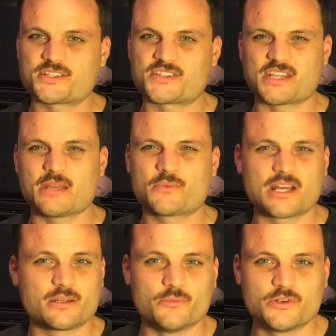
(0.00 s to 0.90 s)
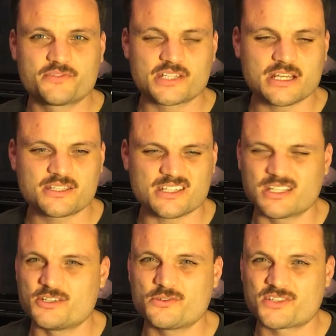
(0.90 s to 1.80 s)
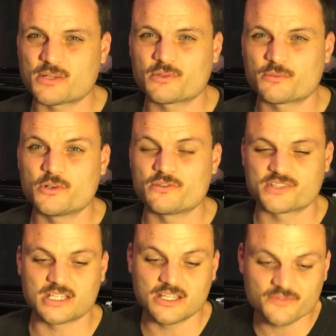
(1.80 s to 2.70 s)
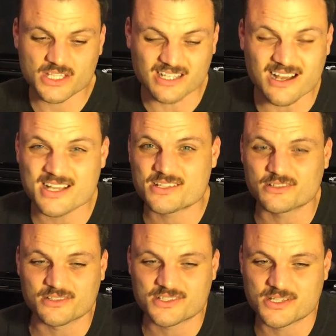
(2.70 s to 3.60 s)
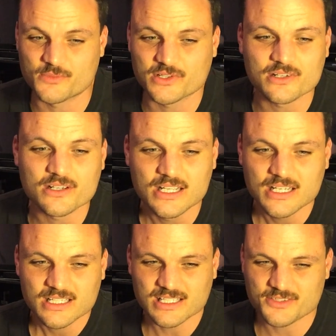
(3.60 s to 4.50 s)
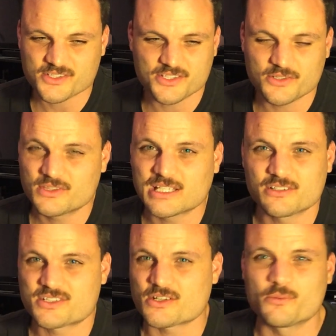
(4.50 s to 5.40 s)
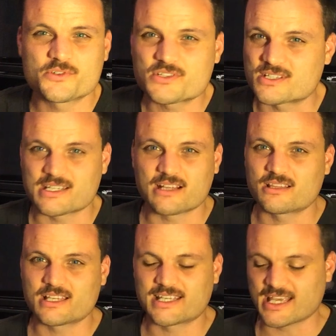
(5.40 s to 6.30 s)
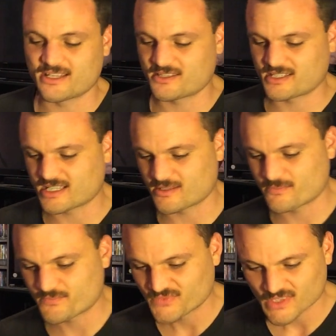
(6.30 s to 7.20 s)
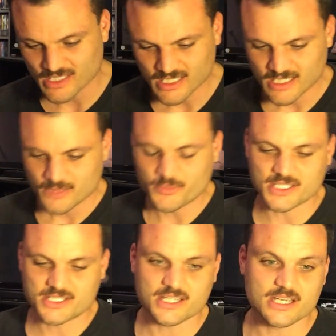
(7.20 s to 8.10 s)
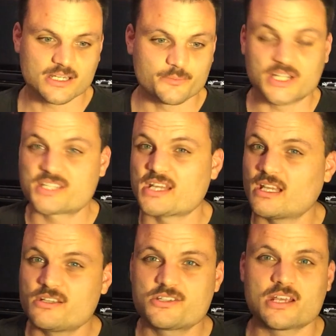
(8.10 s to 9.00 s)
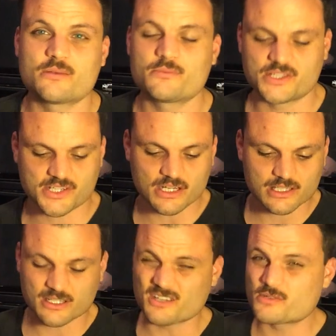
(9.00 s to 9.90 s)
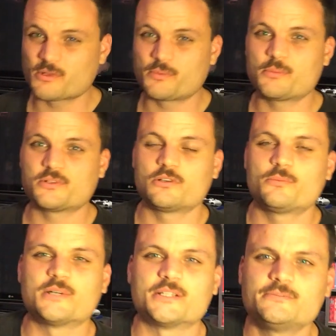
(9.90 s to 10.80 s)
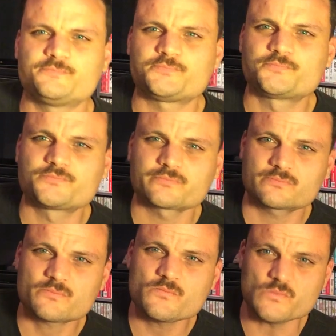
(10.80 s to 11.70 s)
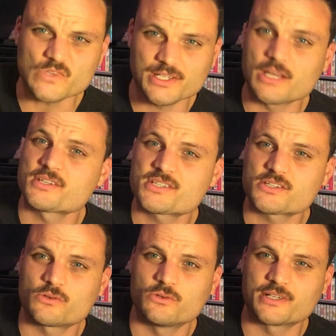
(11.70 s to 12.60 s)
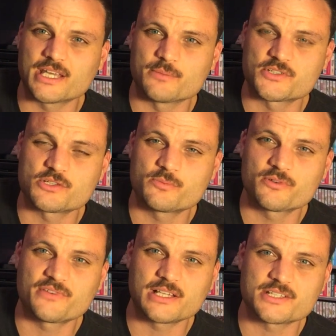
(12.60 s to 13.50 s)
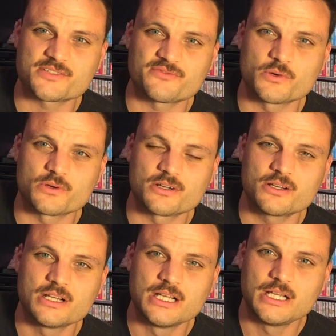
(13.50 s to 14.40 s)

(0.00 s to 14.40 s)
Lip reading: the same kind of move sets, and they do similar moves, and even the guys look similar. Like there's a dude that looks almost exactly like Ken in the game, but it's a hidden gem. It's kind of like not too many people know about it. Now this is a cool game, Super Valis 4.